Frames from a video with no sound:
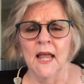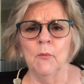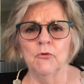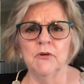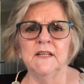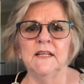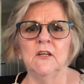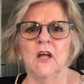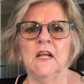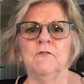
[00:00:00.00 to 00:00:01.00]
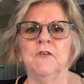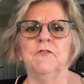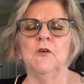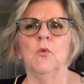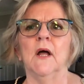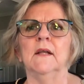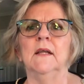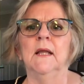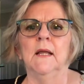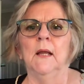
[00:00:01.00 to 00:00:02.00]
It was written in 1951,